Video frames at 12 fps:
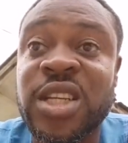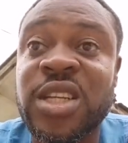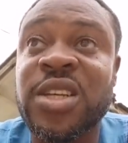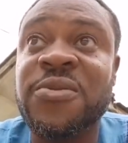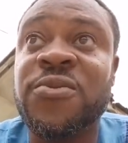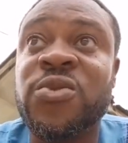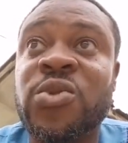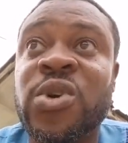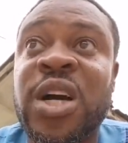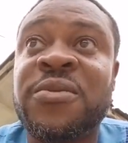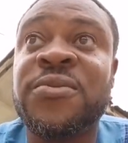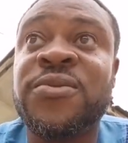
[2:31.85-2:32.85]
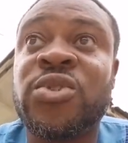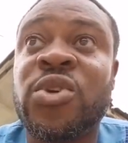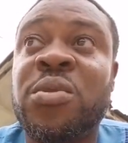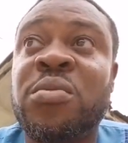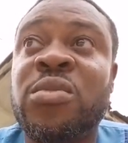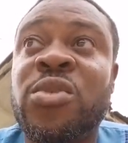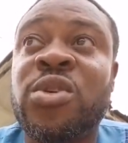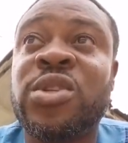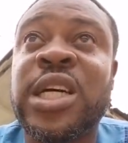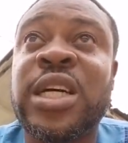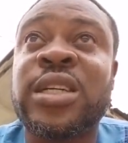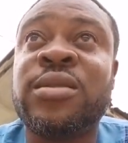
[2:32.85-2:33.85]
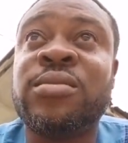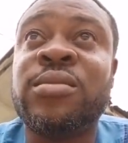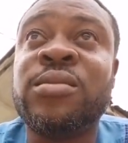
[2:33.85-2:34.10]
If you have some other